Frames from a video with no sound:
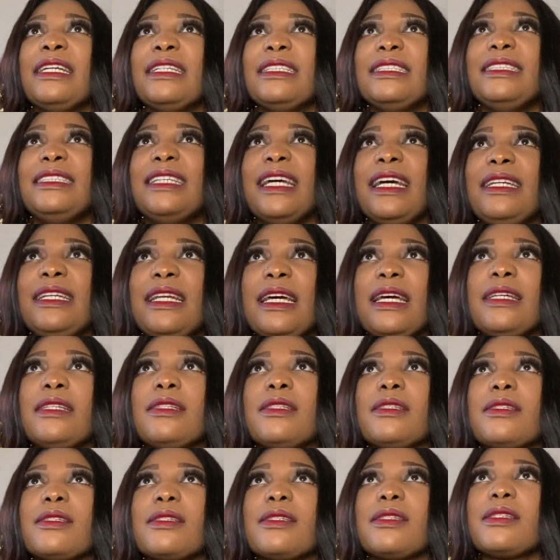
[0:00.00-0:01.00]

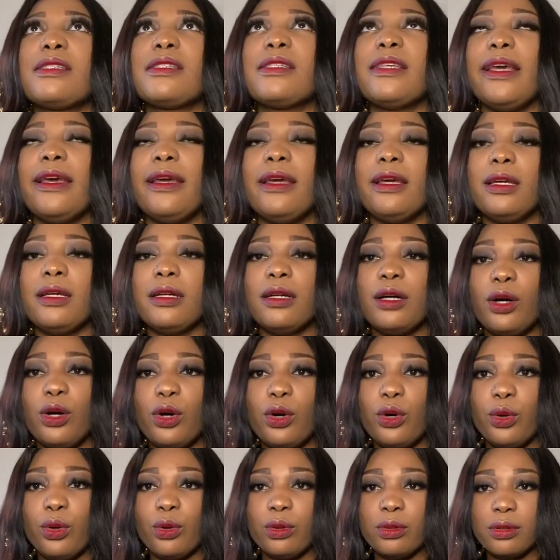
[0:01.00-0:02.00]
Genesee.
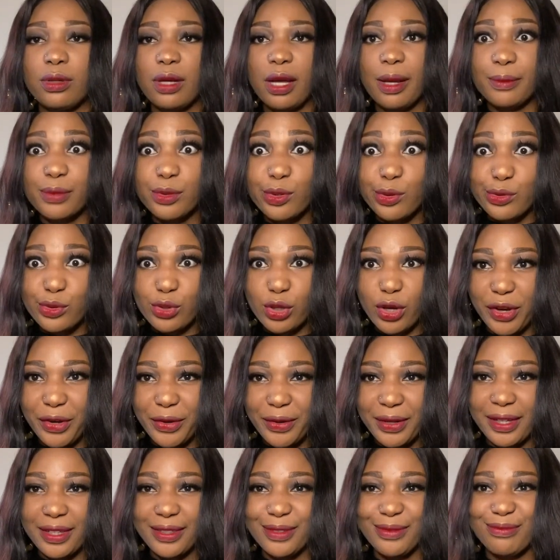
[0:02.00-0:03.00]
Oh, I'm so
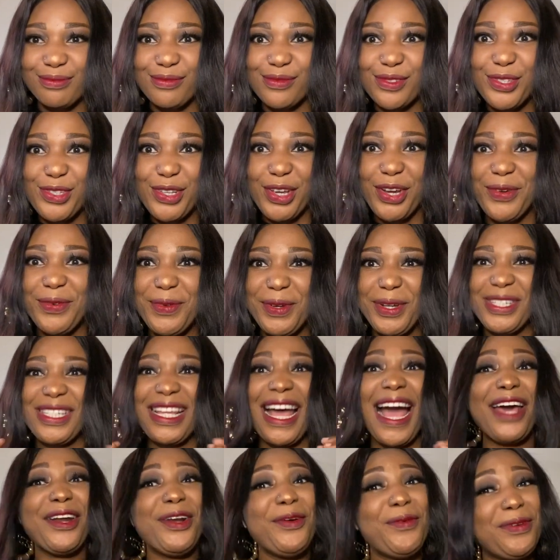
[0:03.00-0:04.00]
sorry. Sorry, because
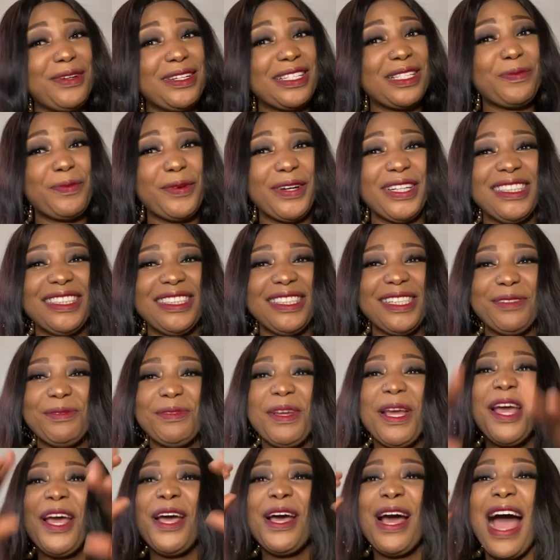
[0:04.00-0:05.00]
I don't wanna spoil the
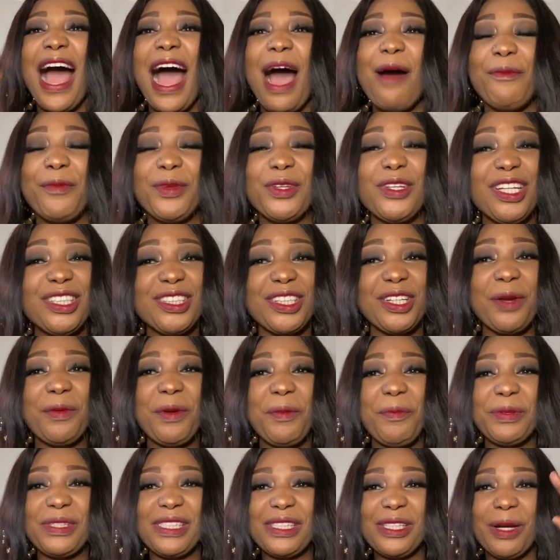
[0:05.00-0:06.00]
name. I'm just gonna
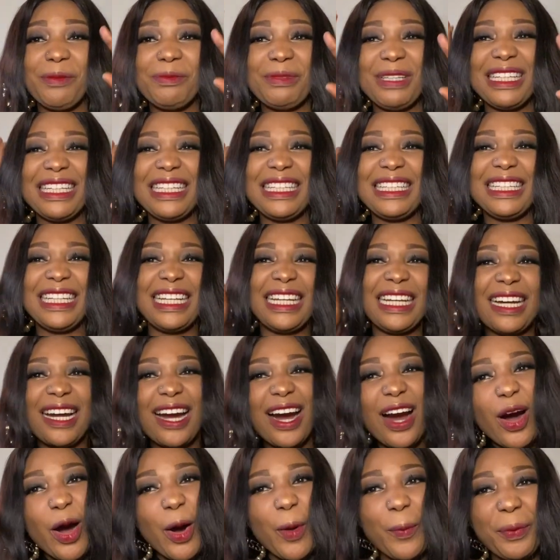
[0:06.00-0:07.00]
be putting up the link
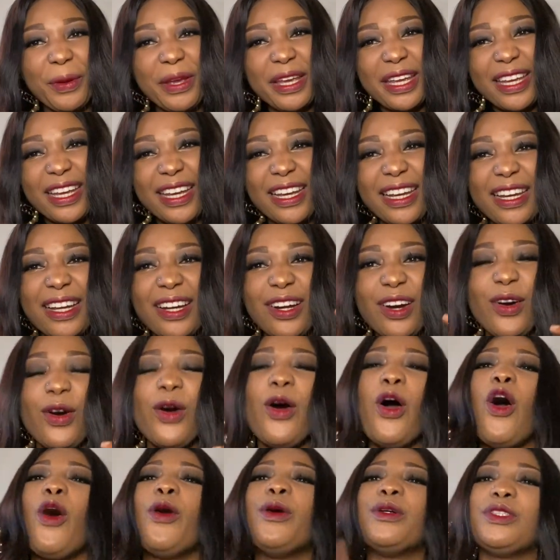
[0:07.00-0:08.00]
up here,
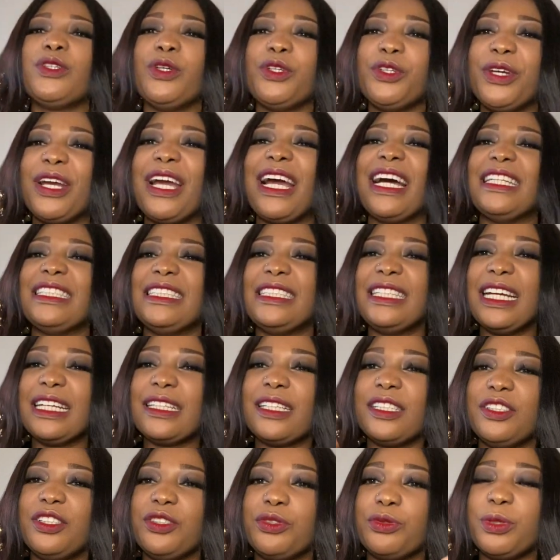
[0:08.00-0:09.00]
or also you can
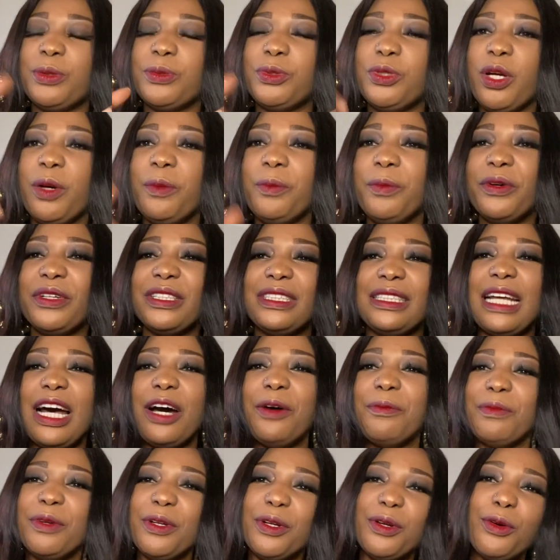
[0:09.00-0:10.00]
check the description box
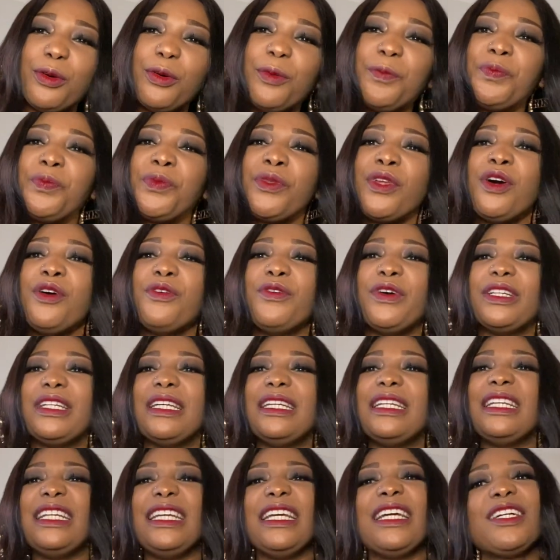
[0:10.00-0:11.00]
down below for the
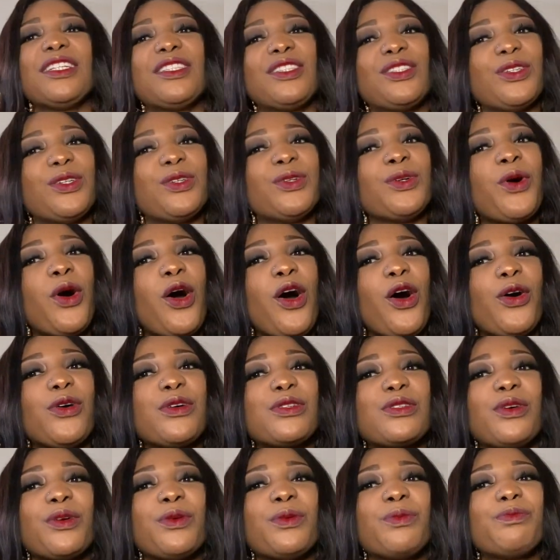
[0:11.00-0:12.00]
link to
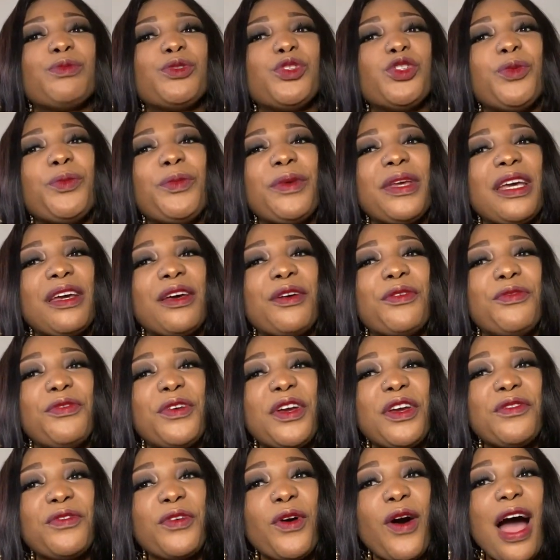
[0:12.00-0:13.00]
also do me a
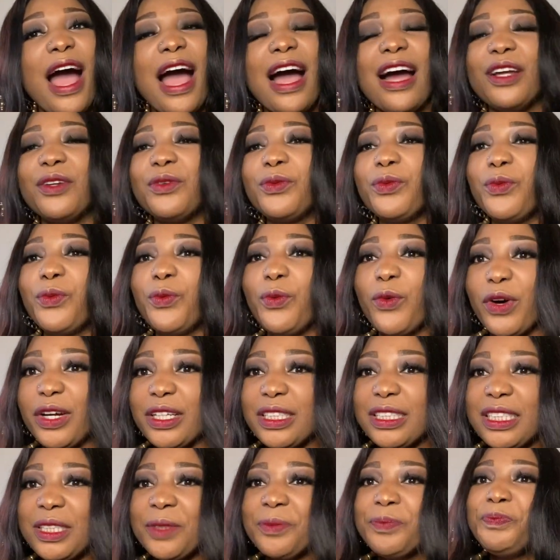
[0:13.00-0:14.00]
favor and
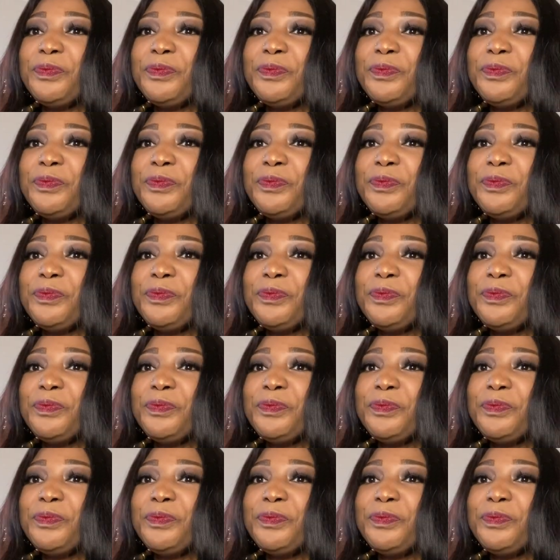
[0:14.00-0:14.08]
watch